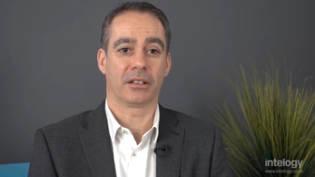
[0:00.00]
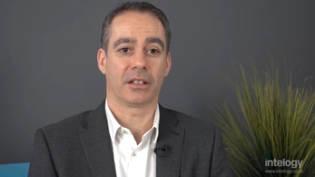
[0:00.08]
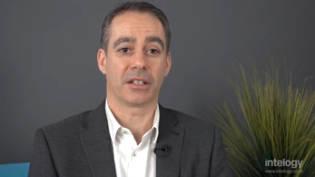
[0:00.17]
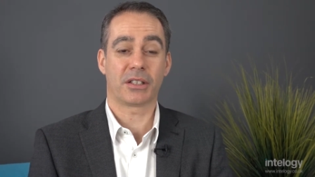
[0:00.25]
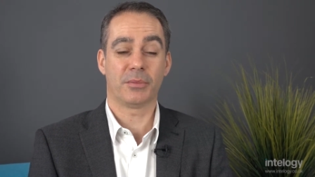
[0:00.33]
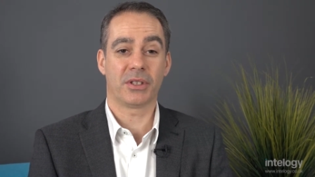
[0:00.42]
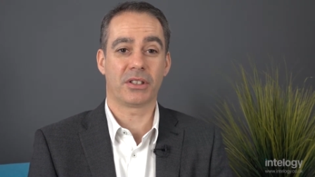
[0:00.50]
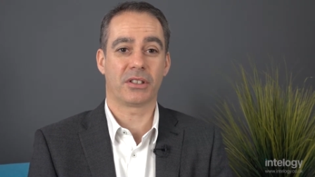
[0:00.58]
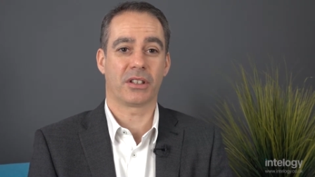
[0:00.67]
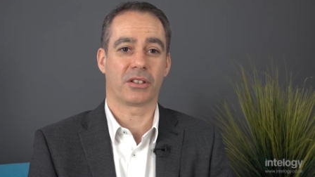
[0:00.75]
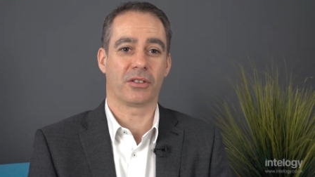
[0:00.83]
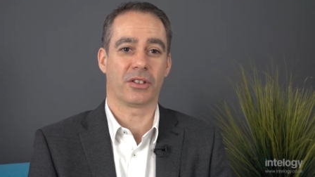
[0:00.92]
customers
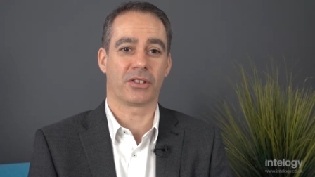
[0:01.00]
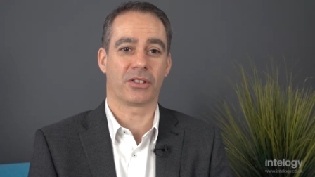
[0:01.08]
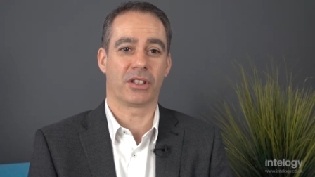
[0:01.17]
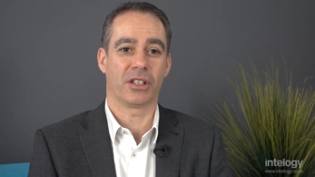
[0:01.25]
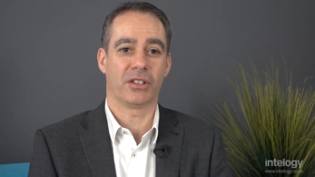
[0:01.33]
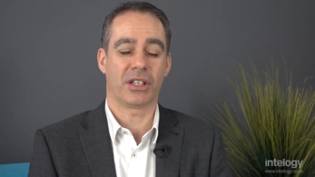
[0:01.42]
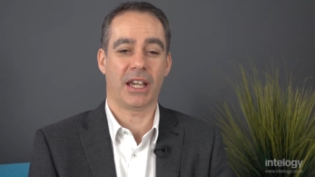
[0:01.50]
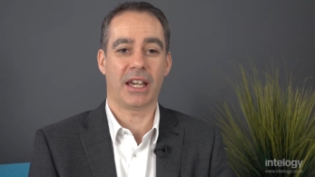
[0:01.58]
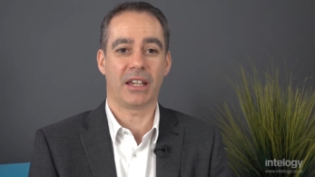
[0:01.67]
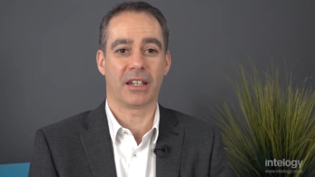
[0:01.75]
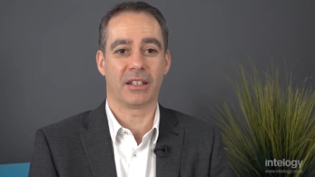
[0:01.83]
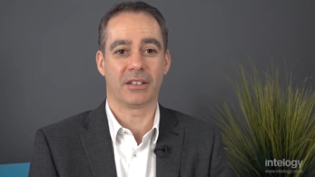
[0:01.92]
across the UK
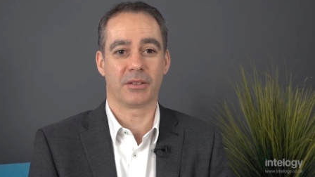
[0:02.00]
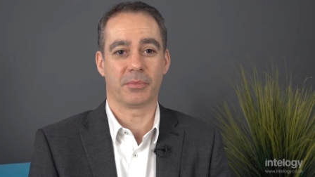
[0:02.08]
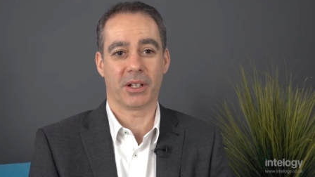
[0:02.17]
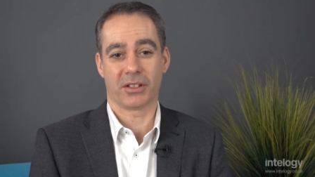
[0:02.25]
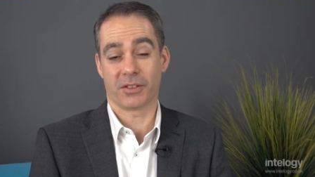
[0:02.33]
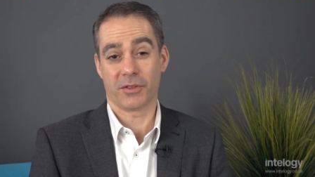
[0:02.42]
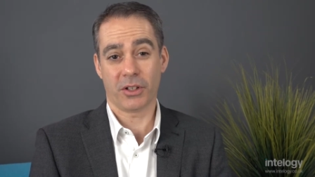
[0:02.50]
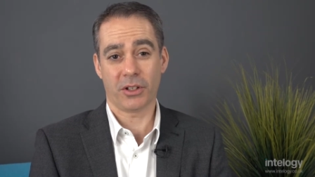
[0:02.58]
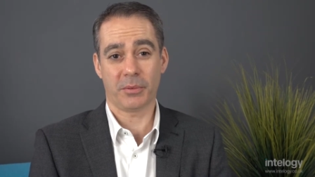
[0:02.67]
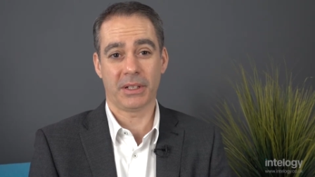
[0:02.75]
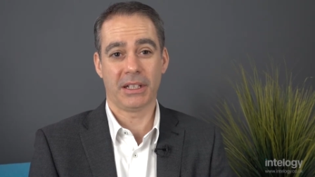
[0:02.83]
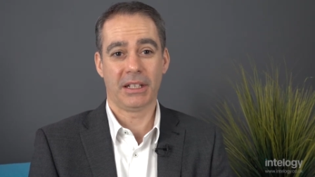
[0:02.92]
and parts of Europe,